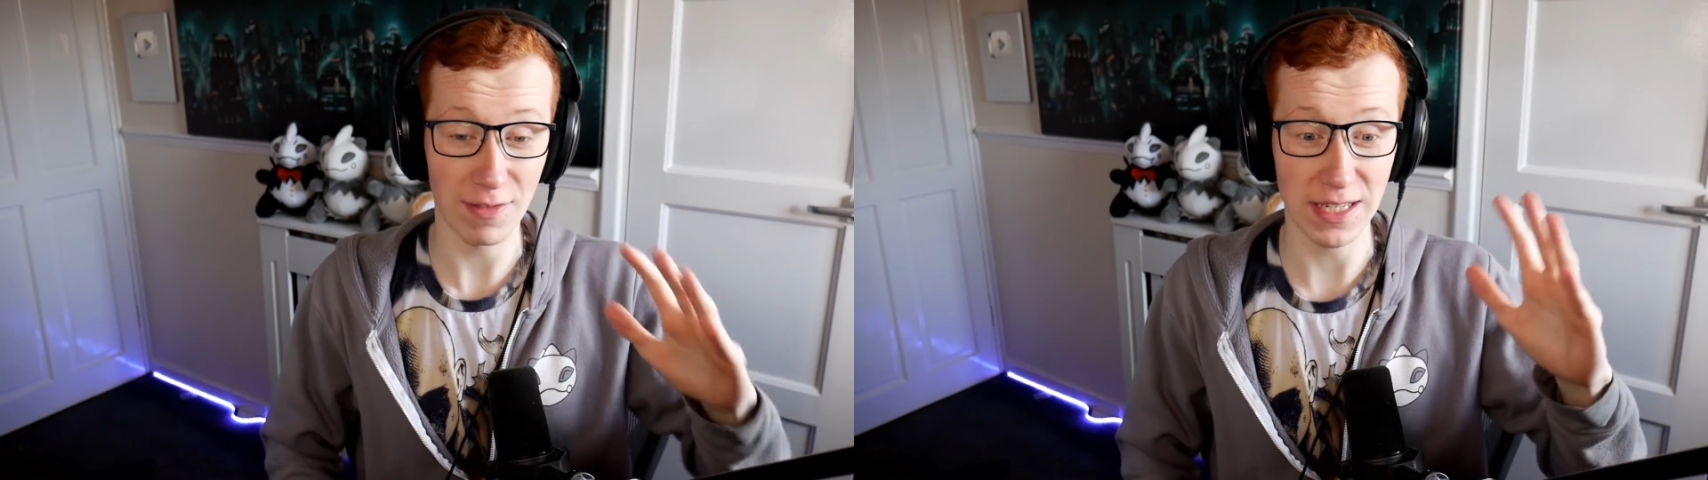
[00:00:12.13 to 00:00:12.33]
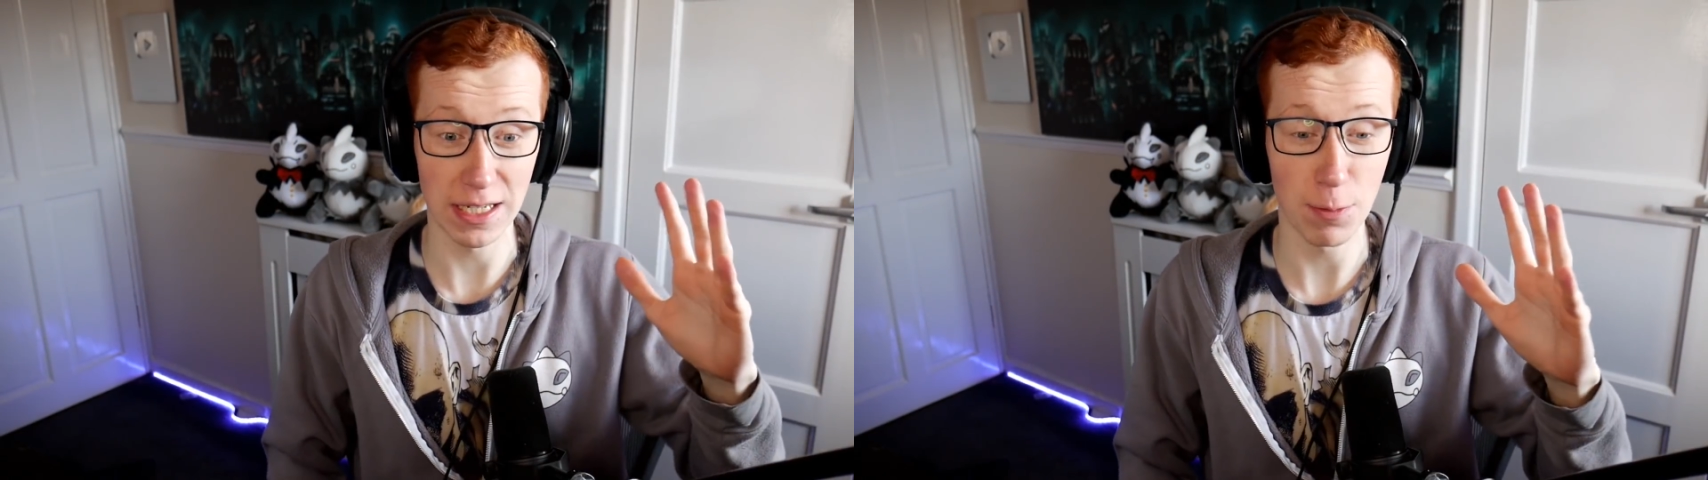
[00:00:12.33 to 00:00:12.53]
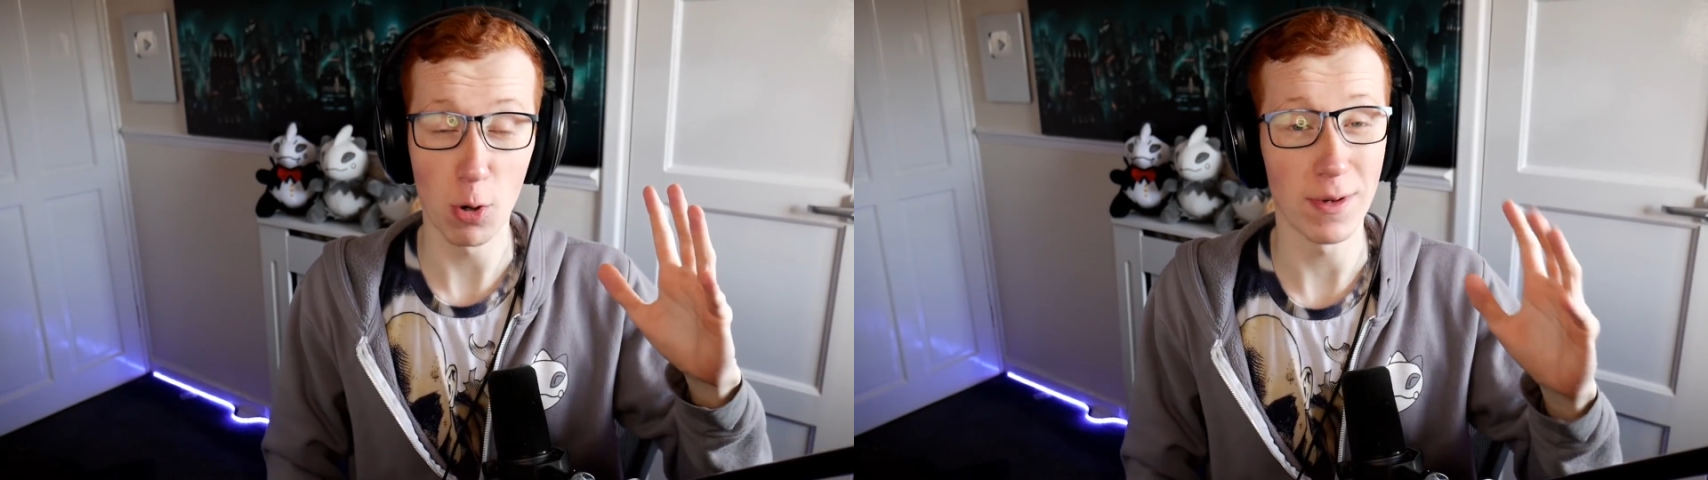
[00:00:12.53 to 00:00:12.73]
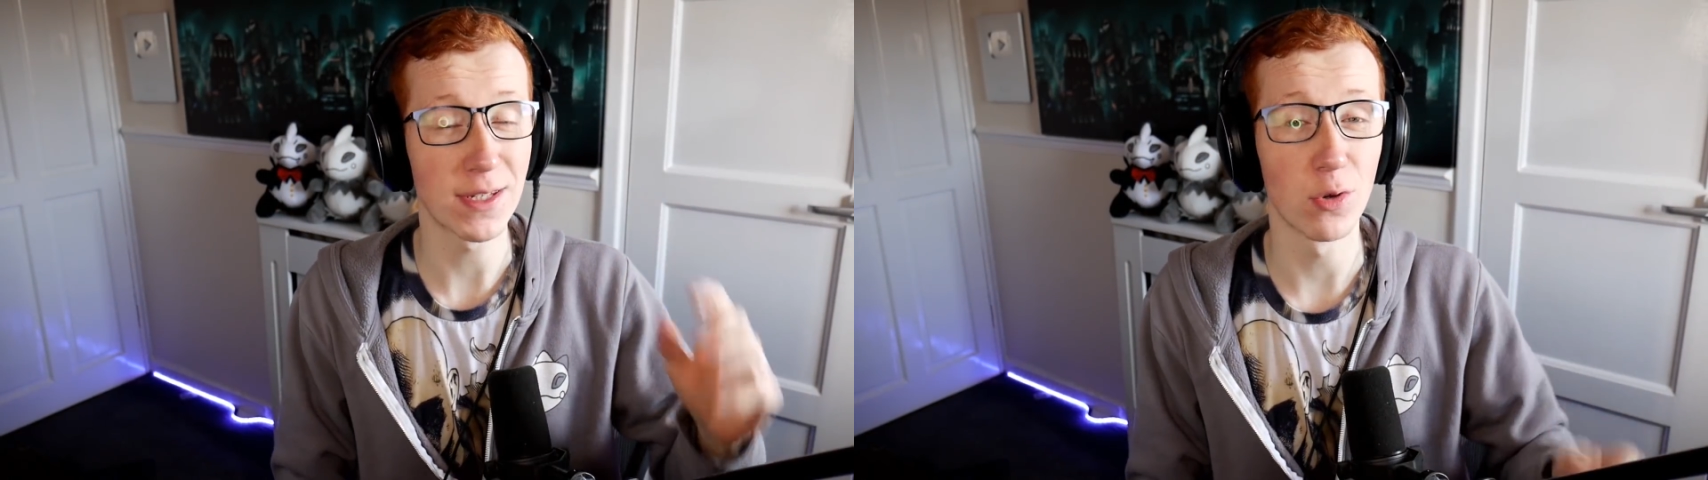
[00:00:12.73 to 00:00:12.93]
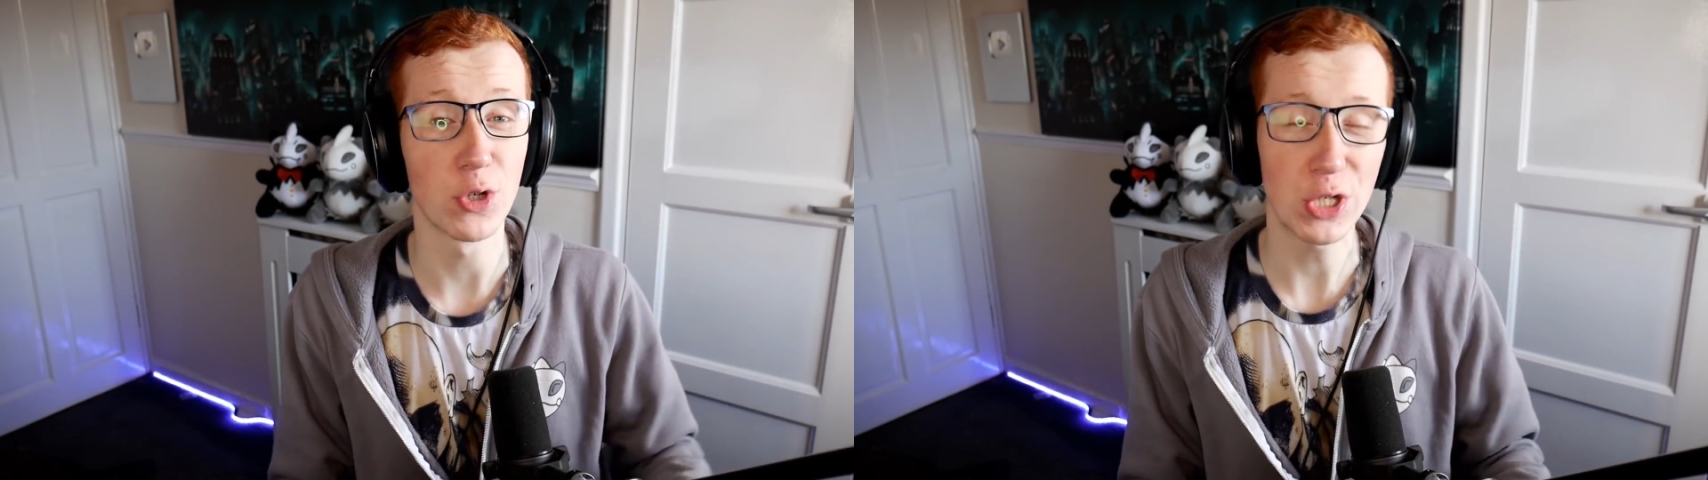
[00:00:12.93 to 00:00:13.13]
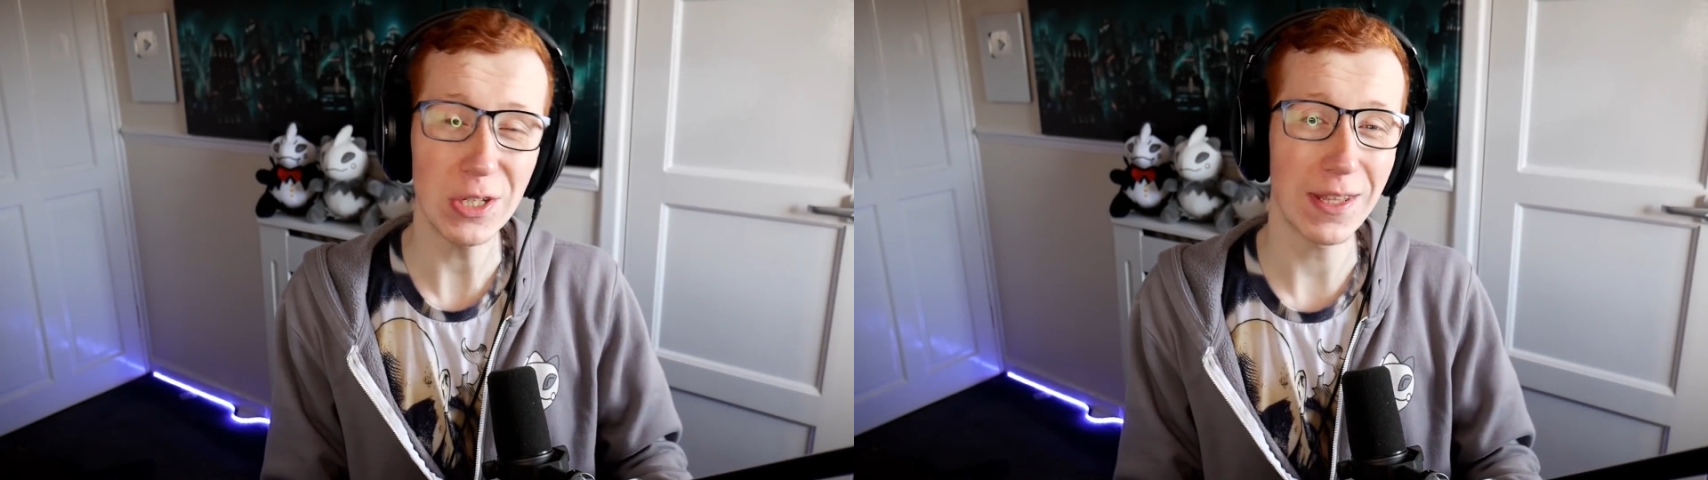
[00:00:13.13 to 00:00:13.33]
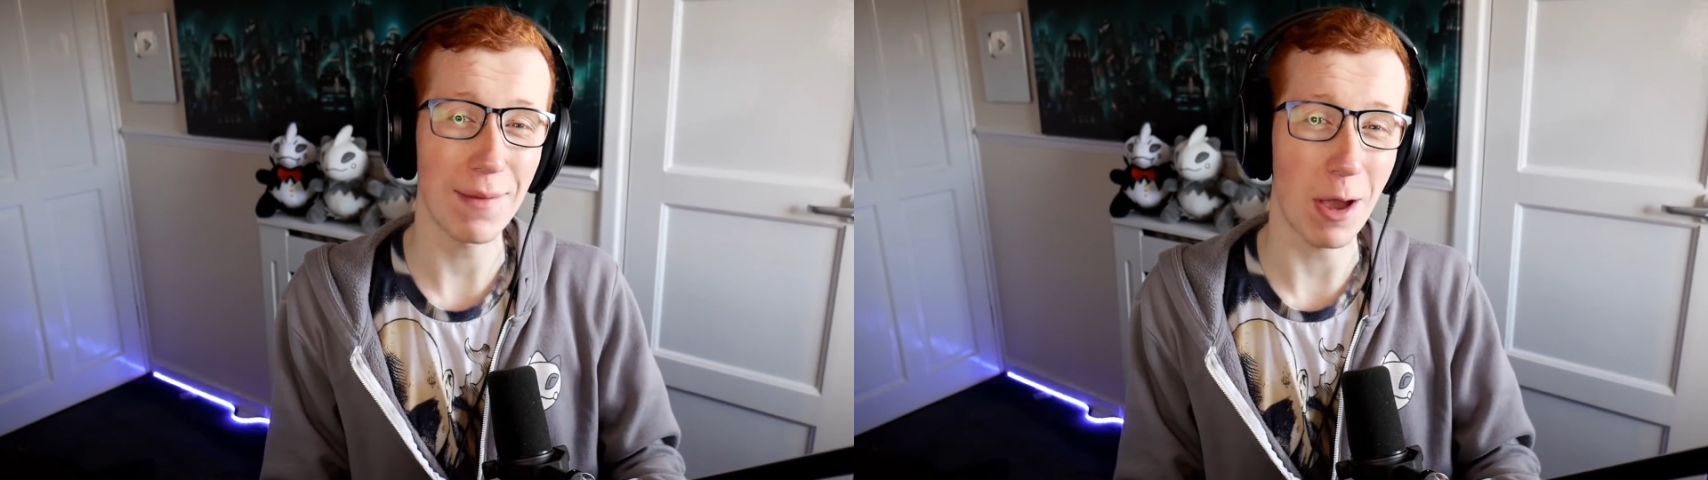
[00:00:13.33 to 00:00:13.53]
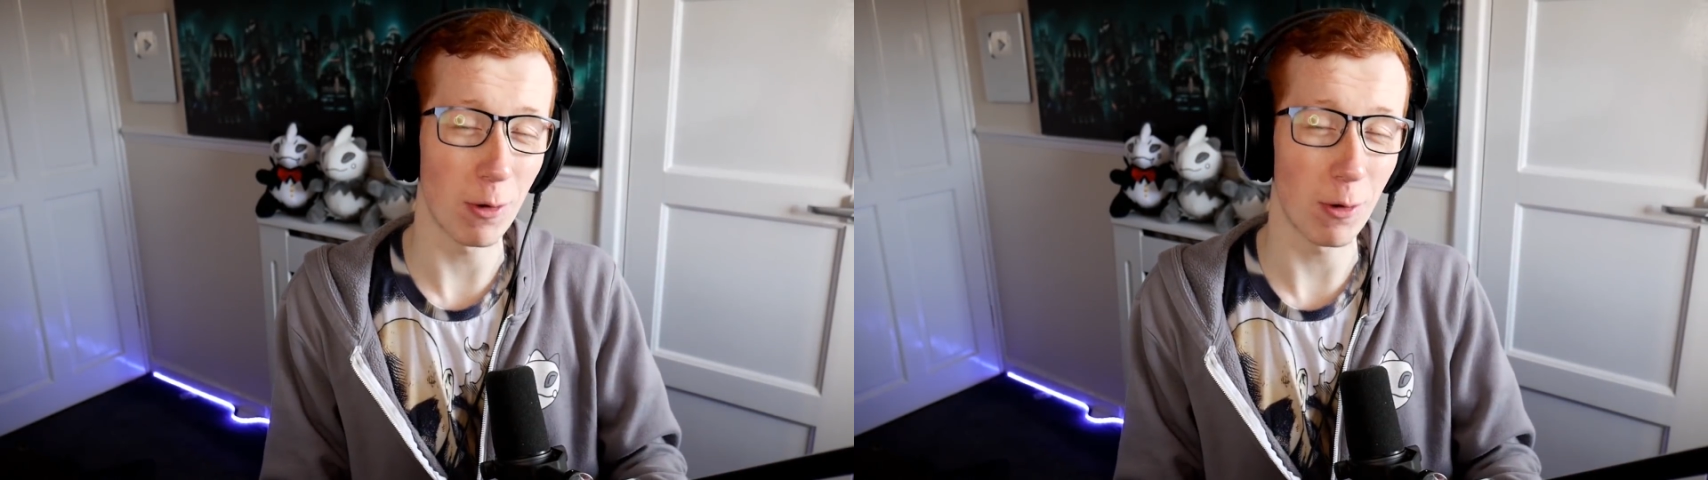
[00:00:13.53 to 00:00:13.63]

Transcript: since Pokemon Sword and Shield came out,